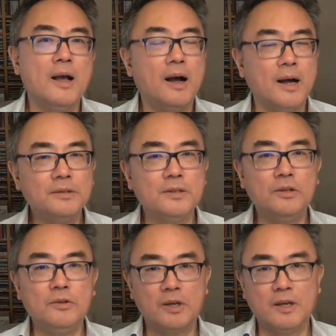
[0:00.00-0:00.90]
Under
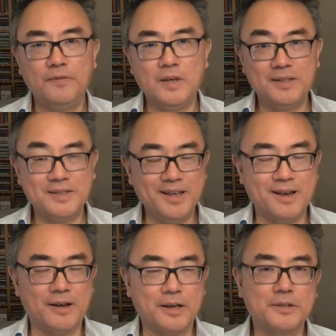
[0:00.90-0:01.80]
the UK VAT
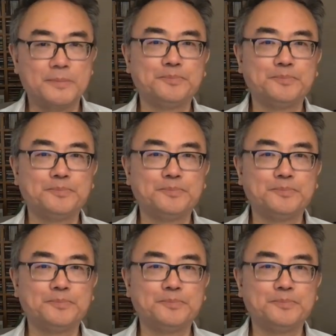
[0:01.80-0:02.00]
Act,